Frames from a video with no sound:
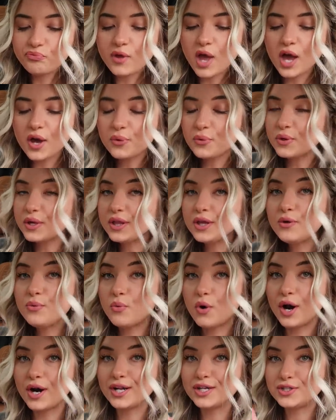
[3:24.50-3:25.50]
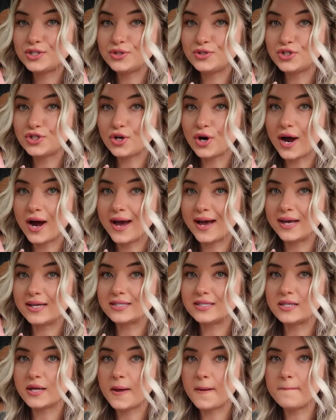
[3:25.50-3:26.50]
I really wanted to try
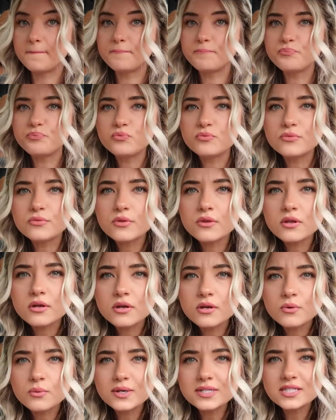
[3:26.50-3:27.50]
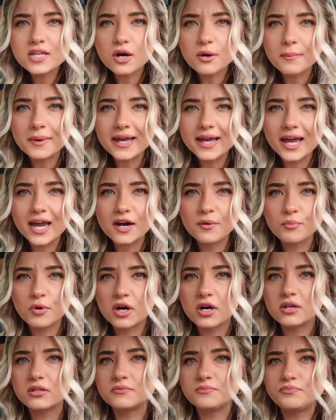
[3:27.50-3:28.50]
some, what is that on my
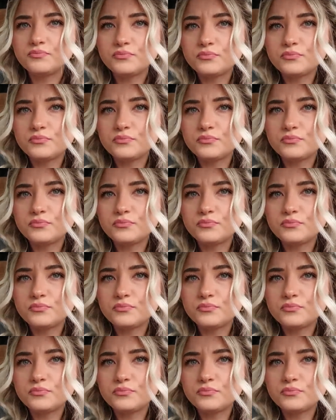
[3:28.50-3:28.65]
camera?